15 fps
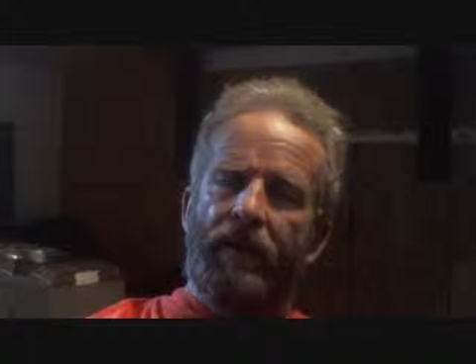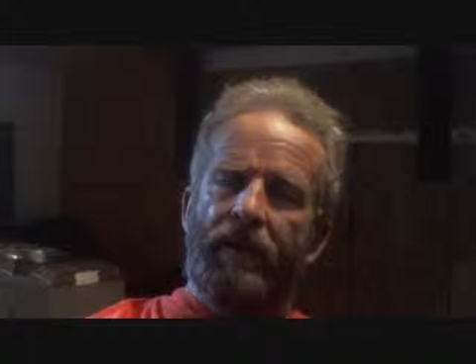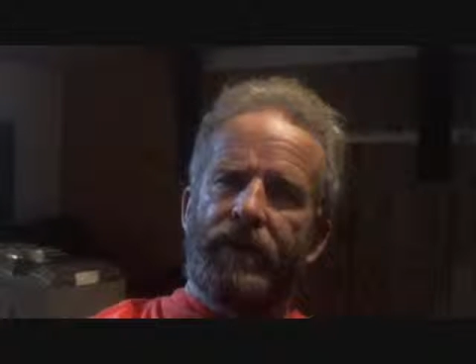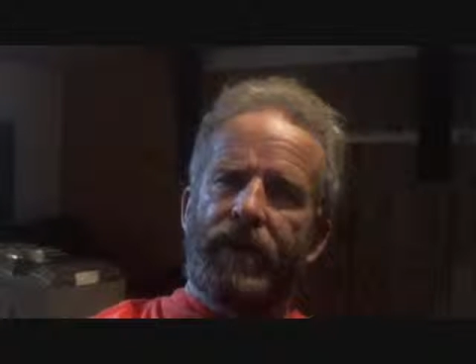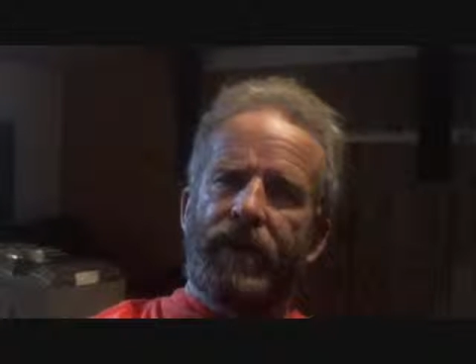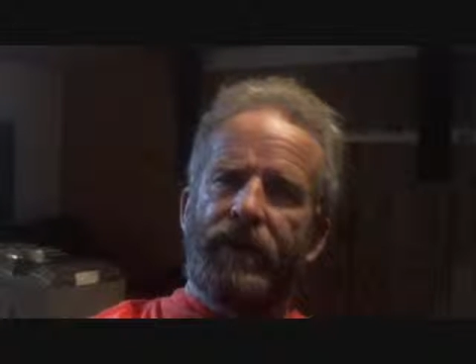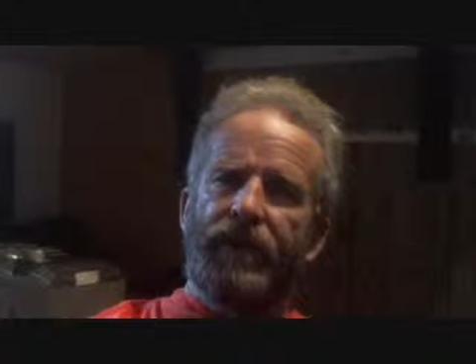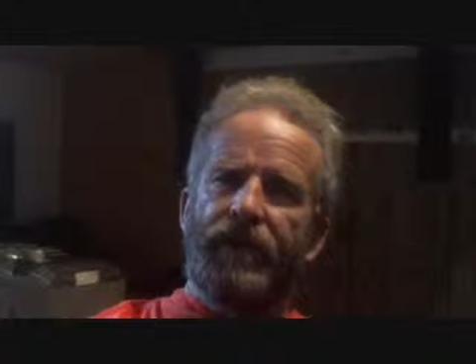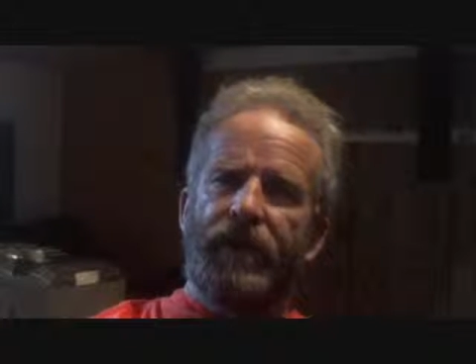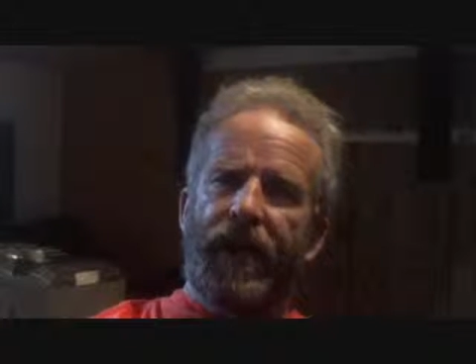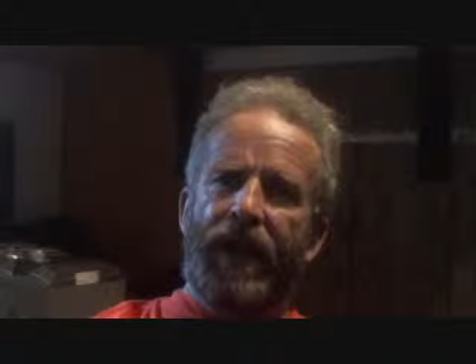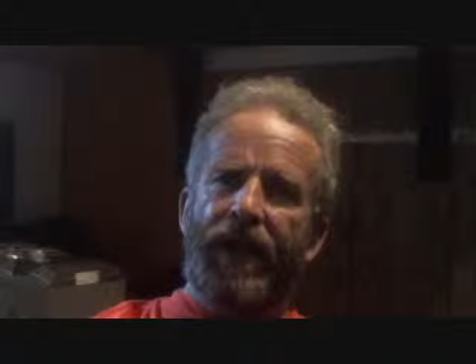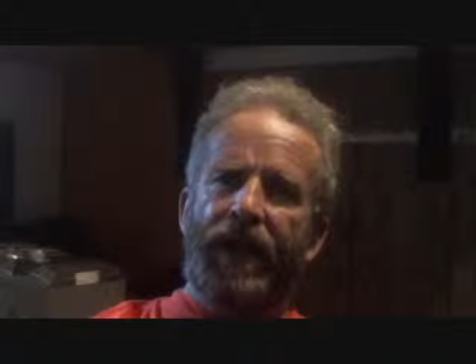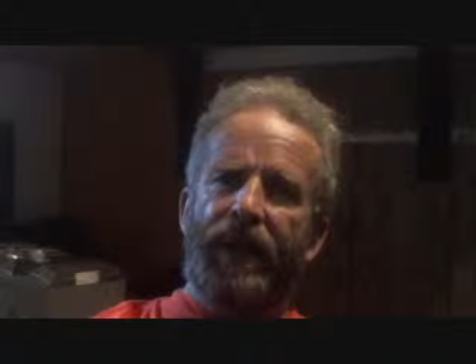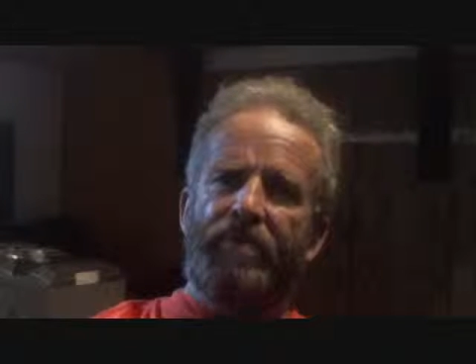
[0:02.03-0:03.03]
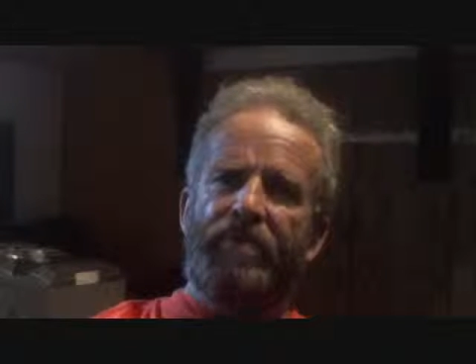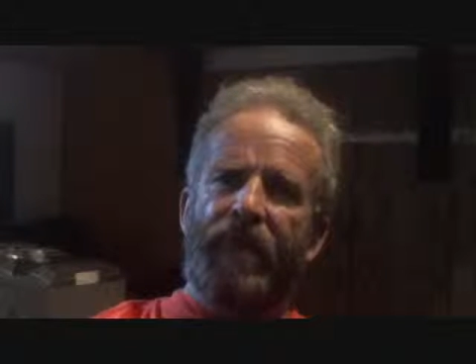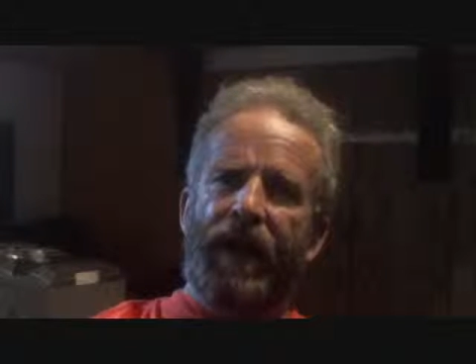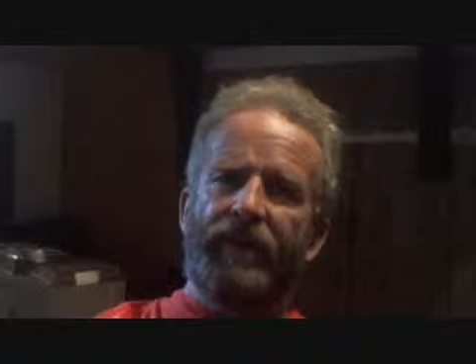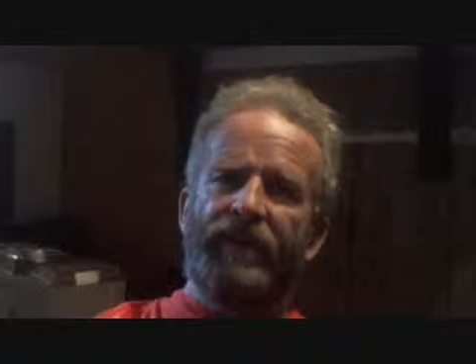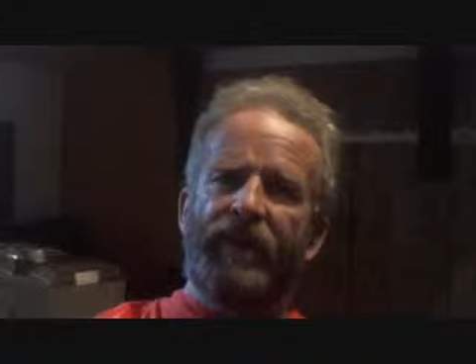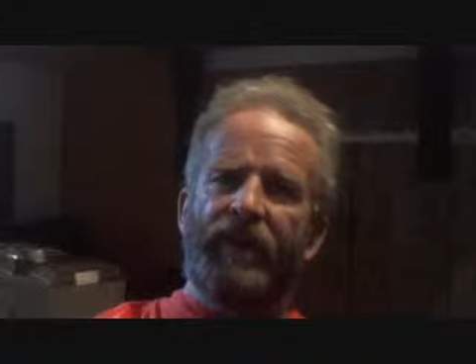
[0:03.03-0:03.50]
Dick Cheney
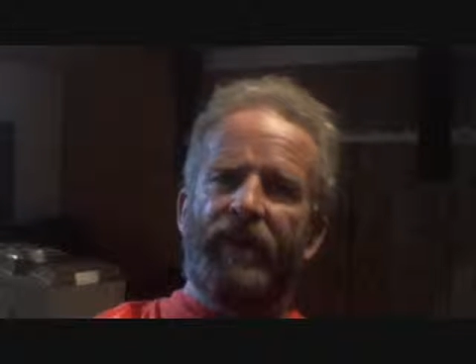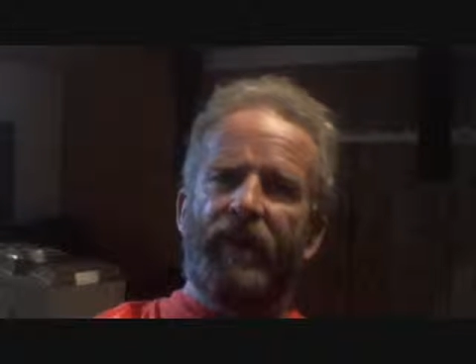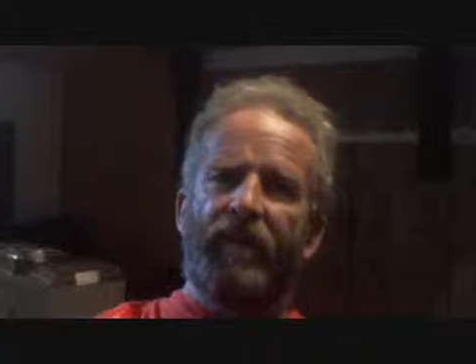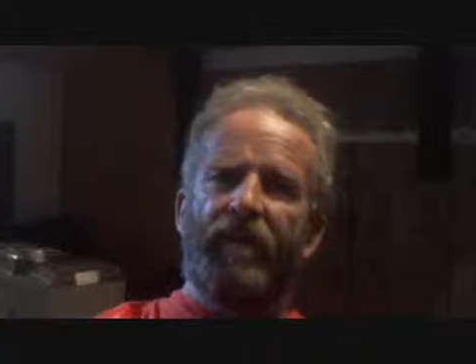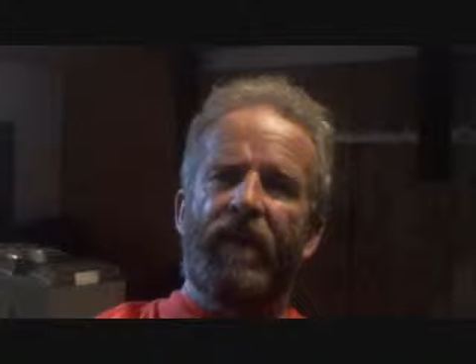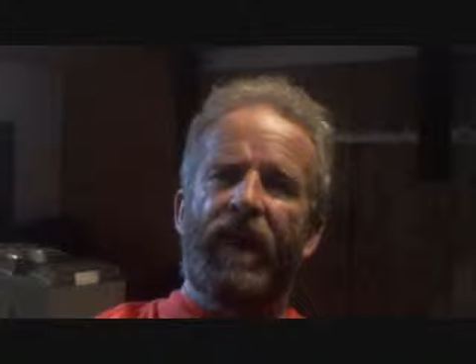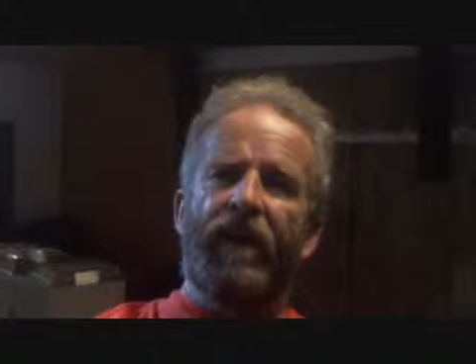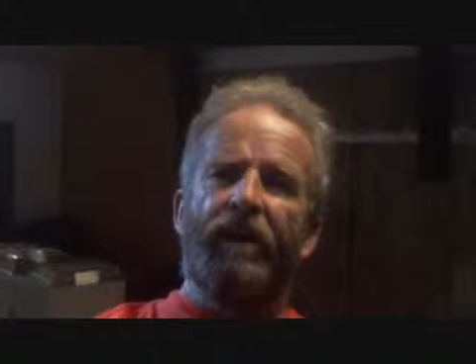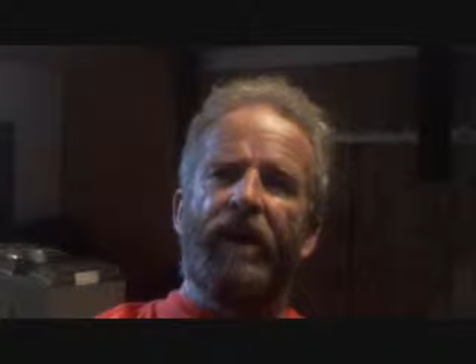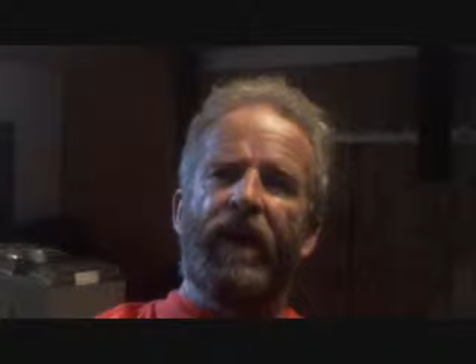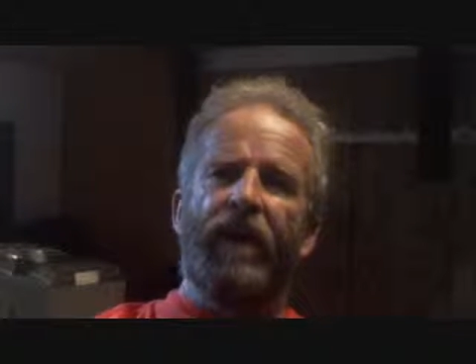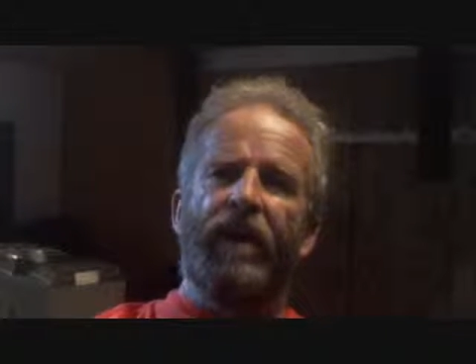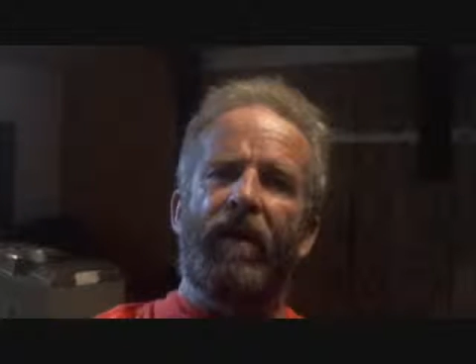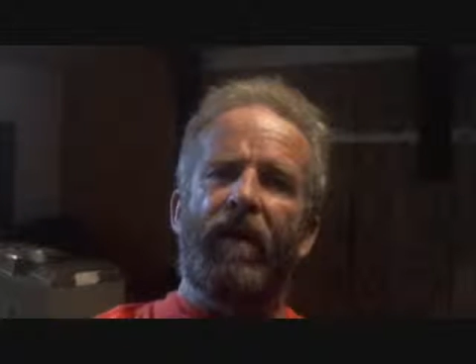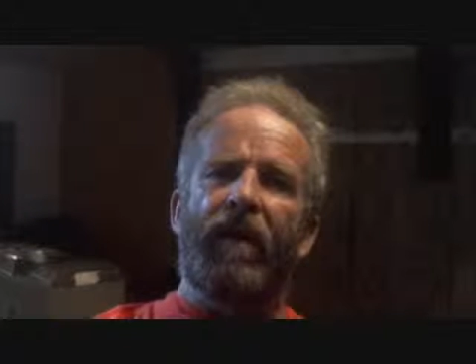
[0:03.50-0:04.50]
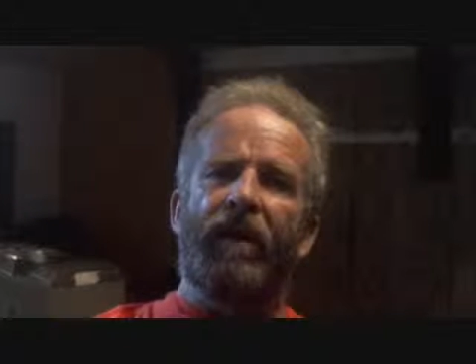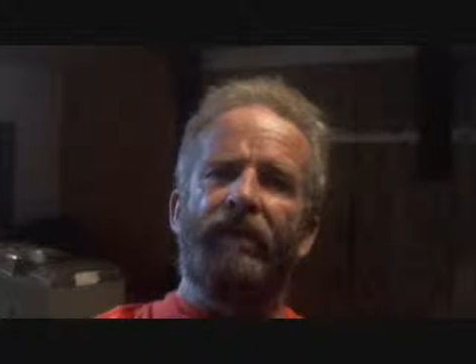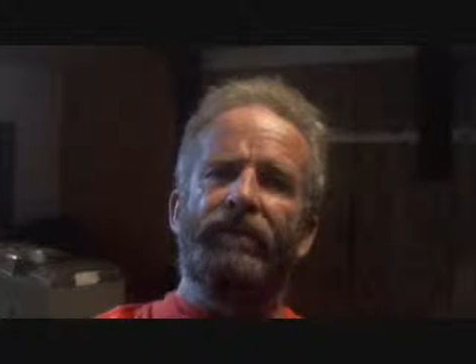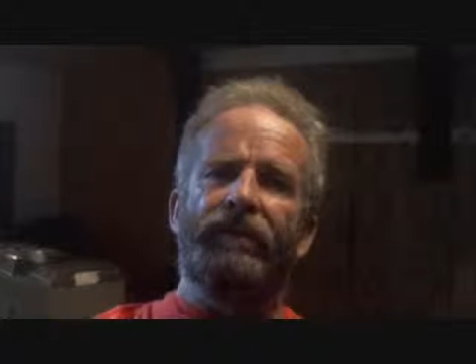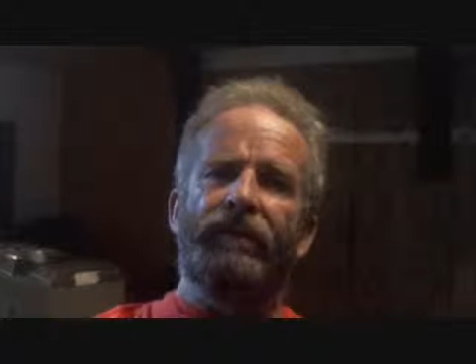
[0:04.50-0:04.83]
popped up on my radar